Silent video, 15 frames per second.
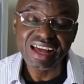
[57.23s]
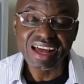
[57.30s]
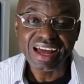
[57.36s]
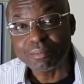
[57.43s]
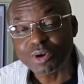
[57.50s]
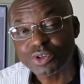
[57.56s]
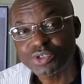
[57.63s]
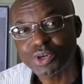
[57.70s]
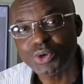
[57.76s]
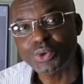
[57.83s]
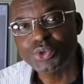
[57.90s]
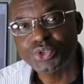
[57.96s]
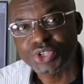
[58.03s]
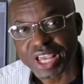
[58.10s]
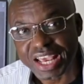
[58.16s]
And I'm also
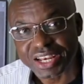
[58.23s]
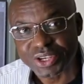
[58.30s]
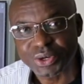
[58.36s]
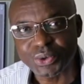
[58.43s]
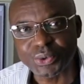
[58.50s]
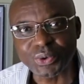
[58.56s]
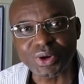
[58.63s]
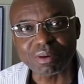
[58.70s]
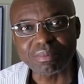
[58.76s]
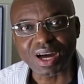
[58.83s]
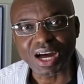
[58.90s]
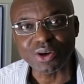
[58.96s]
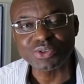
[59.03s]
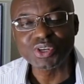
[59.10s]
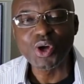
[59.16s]
going to tell you
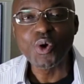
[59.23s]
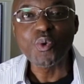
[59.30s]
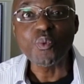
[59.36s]
about